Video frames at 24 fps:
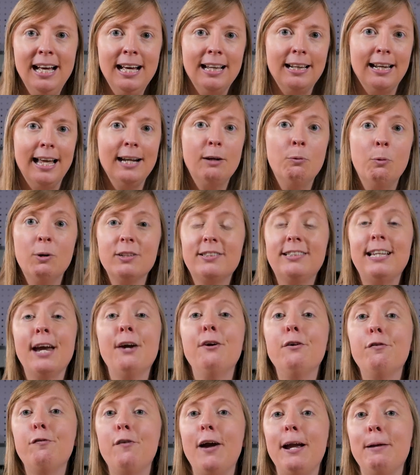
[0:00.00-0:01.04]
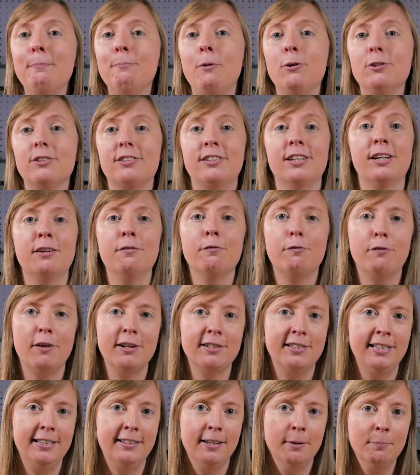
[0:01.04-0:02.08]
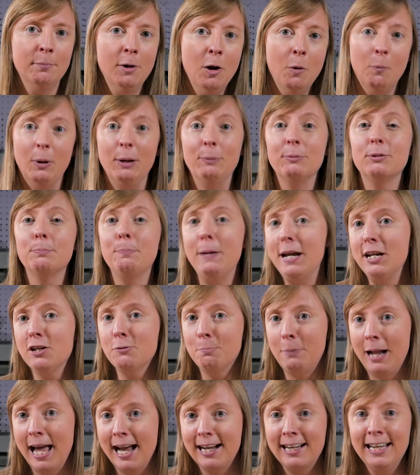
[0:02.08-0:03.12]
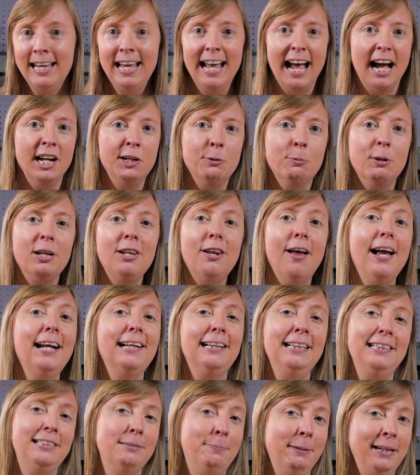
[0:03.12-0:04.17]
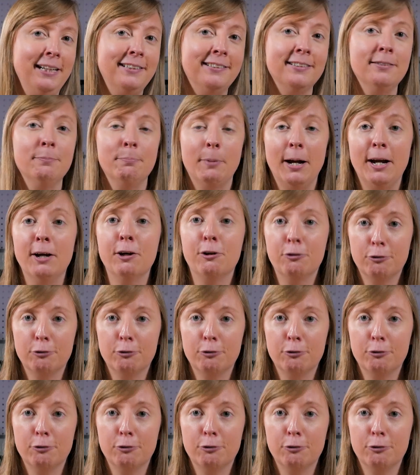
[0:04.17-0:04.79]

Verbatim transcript: like what terrifying monster confronted them when it was pitch black and you were likely to be eaten by a